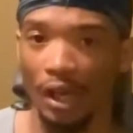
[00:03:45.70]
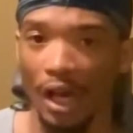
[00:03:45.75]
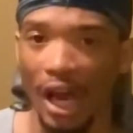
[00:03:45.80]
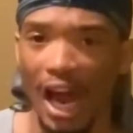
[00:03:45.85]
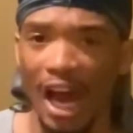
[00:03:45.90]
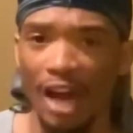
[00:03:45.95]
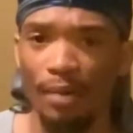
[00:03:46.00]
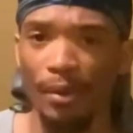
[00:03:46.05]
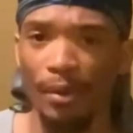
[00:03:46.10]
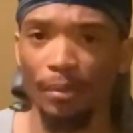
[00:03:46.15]
I
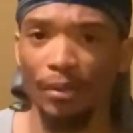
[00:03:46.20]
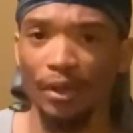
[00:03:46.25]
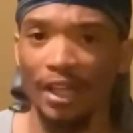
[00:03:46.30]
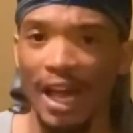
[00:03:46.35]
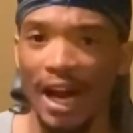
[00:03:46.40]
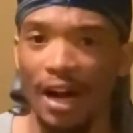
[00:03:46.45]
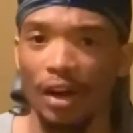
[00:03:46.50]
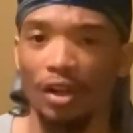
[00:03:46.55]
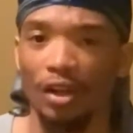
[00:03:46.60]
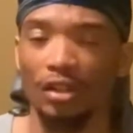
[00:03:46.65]
remember
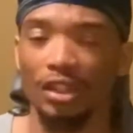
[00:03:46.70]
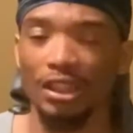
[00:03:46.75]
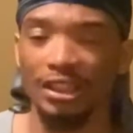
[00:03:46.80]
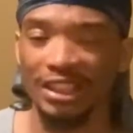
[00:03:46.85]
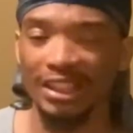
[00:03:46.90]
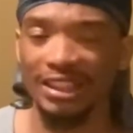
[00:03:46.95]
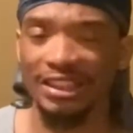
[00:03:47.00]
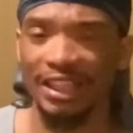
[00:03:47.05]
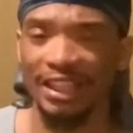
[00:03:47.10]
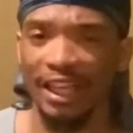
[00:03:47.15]
Kyle Kalinske
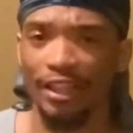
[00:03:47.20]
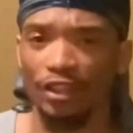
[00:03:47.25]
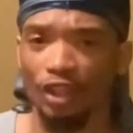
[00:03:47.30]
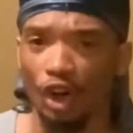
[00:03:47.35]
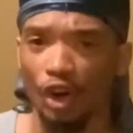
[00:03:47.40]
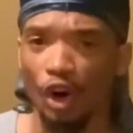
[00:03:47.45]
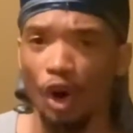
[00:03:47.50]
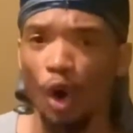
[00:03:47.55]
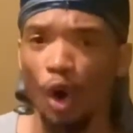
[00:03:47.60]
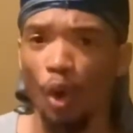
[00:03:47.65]
saying the
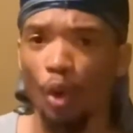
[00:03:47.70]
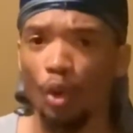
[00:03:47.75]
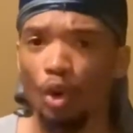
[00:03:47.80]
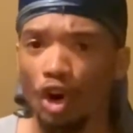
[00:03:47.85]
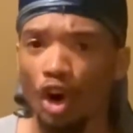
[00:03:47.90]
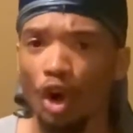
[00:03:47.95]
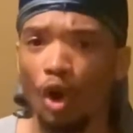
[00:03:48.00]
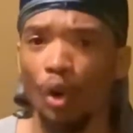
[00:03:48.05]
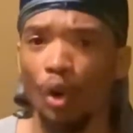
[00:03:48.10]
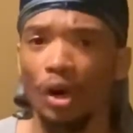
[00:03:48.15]
whole
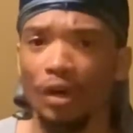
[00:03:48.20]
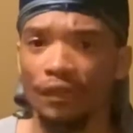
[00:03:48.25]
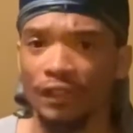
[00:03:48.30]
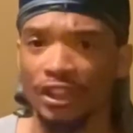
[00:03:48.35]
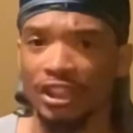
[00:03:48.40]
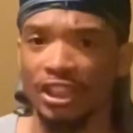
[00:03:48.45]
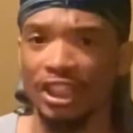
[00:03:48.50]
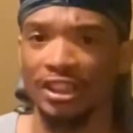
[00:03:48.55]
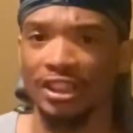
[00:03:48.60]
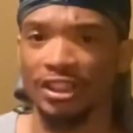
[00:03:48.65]
goal of the
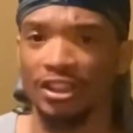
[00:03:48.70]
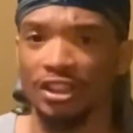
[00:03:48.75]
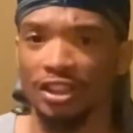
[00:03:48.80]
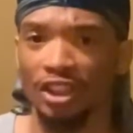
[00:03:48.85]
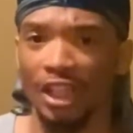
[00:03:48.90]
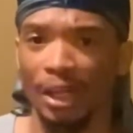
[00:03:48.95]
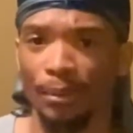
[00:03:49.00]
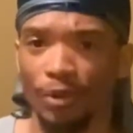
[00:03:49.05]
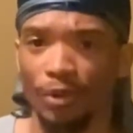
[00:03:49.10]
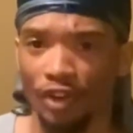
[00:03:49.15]
Justice
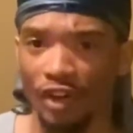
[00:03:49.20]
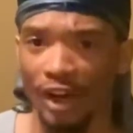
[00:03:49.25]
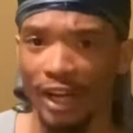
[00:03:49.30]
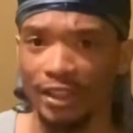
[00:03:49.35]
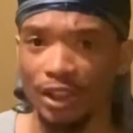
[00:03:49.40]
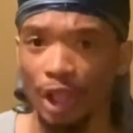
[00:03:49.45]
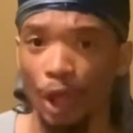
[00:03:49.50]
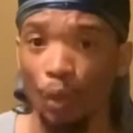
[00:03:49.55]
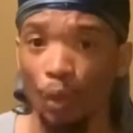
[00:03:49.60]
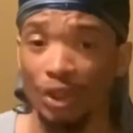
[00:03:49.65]
Democrats
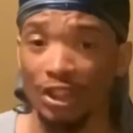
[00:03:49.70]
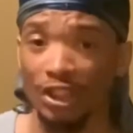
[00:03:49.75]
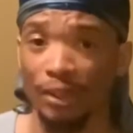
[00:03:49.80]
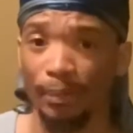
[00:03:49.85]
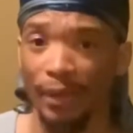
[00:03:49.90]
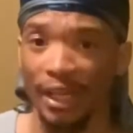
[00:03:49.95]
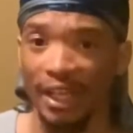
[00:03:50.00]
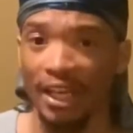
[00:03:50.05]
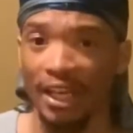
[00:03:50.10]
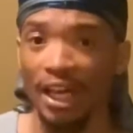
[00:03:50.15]
was to
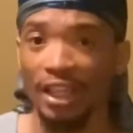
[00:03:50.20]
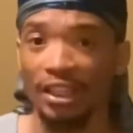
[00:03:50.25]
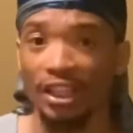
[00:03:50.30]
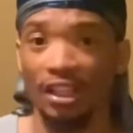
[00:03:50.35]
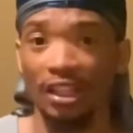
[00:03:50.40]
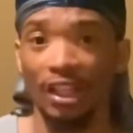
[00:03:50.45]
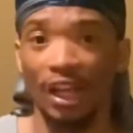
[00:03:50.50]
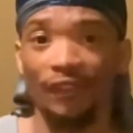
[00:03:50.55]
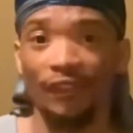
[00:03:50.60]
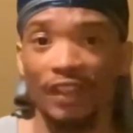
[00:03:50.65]
be the
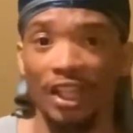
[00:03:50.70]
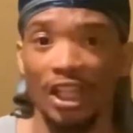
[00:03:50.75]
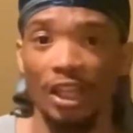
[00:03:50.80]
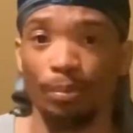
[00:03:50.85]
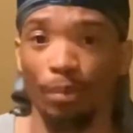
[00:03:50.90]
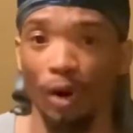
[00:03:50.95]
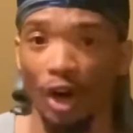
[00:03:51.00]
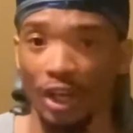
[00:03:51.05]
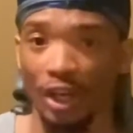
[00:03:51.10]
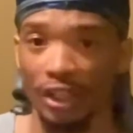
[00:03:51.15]
left Tea
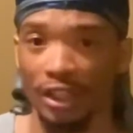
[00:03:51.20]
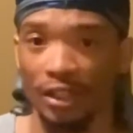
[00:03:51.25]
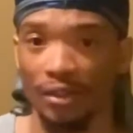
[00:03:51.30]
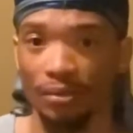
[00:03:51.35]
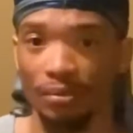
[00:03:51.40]
Party.